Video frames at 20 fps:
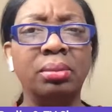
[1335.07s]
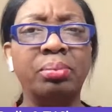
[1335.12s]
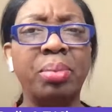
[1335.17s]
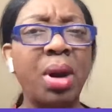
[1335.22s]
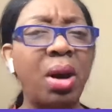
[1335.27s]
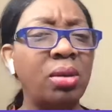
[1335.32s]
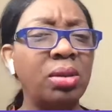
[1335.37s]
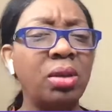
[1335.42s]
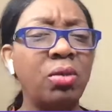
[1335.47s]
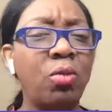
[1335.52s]

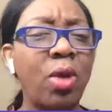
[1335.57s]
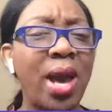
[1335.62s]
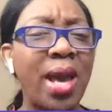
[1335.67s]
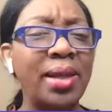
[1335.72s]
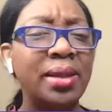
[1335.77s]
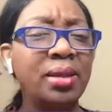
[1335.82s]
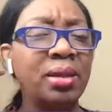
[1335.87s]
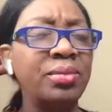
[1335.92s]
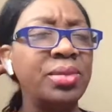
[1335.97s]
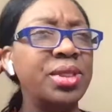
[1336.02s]
Paula
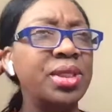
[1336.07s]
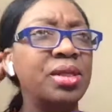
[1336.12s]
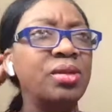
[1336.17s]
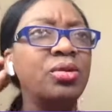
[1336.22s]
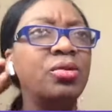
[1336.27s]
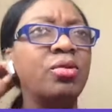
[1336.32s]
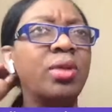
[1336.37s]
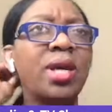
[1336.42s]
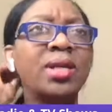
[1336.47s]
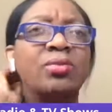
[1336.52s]
White. Let me see,
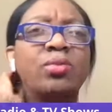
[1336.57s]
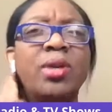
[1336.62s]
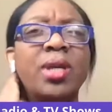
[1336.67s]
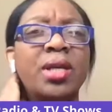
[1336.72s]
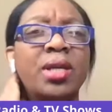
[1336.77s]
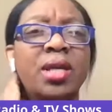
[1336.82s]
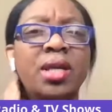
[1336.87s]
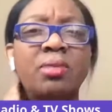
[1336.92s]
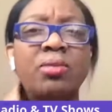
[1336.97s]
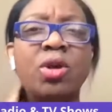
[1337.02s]
who else? We
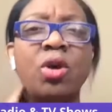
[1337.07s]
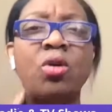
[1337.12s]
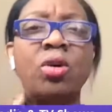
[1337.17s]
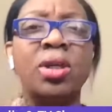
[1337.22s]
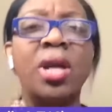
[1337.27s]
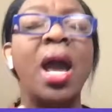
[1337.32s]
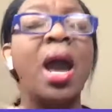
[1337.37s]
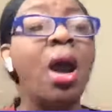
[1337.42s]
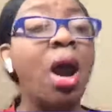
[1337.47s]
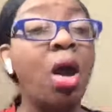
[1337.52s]
can keep
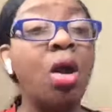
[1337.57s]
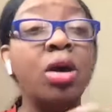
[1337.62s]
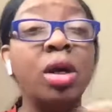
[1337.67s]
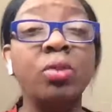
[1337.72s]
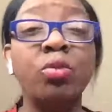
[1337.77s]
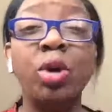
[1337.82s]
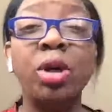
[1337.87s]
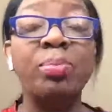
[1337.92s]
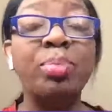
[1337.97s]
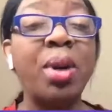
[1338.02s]
going. Oh,
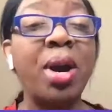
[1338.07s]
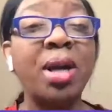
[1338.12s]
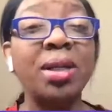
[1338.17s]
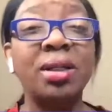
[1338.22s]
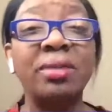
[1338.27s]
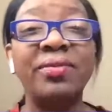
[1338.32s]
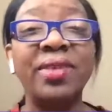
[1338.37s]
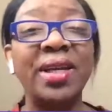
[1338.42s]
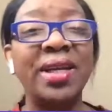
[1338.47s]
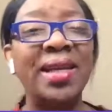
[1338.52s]
and we're
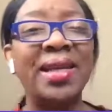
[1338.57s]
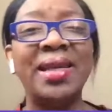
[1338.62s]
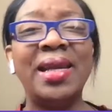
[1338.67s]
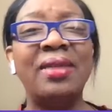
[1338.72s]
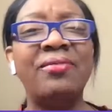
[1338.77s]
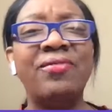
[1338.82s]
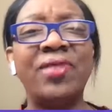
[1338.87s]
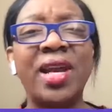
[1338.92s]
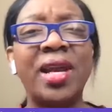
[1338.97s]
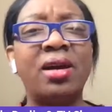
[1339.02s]
part of the
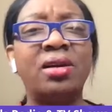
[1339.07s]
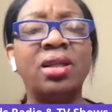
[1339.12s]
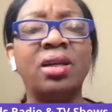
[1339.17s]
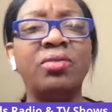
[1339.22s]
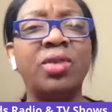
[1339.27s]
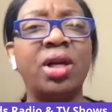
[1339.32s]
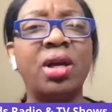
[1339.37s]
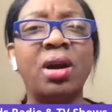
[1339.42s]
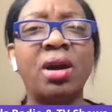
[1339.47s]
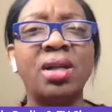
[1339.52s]
NFL
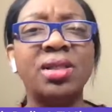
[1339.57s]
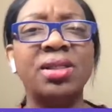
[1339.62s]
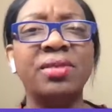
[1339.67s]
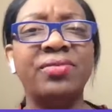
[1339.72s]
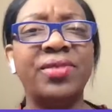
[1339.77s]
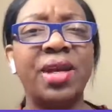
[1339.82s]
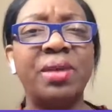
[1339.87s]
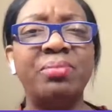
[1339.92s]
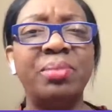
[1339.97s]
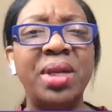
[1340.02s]
in regards
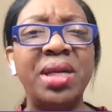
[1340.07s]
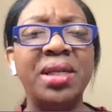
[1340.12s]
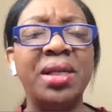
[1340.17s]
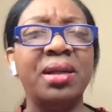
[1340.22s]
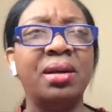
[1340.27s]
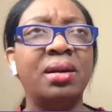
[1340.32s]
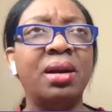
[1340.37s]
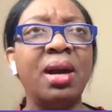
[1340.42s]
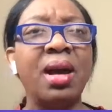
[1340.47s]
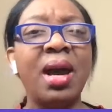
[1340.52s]
of their
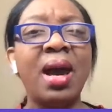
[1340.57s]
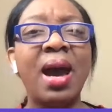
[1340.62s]
media.